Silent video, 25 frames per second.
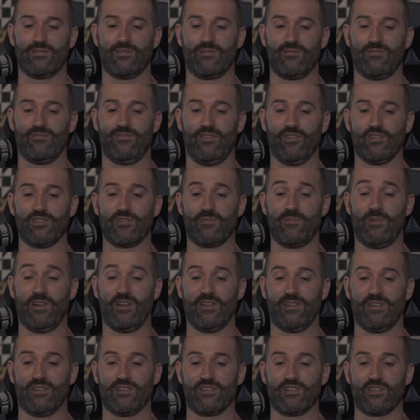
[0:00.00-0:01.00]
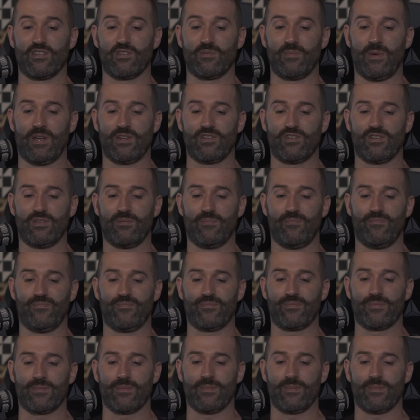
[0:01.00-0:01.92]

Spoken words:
Full split and suspension.